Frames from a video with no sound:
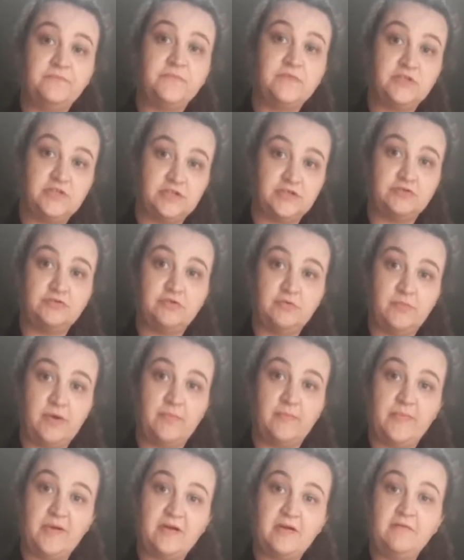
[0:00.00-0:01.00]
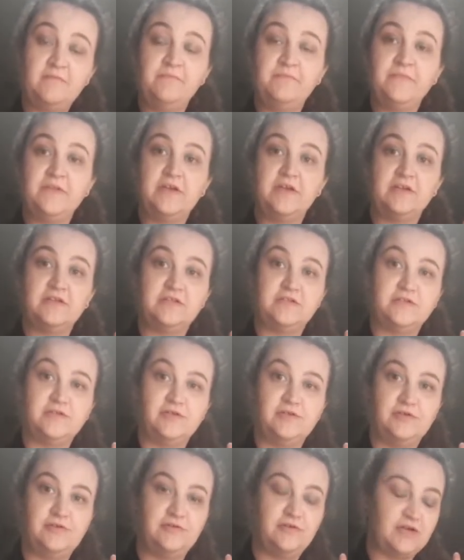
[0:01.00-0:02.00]
Just remember
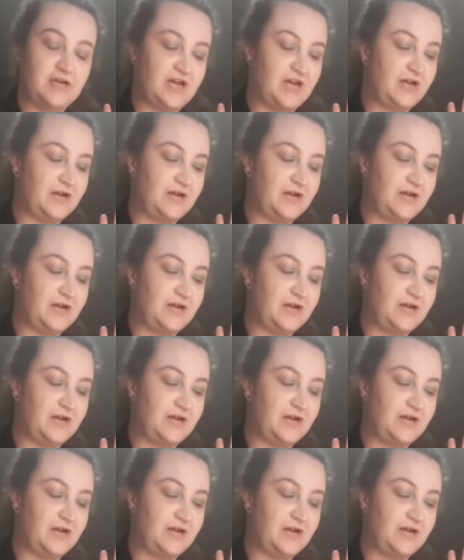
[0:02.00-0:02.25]
to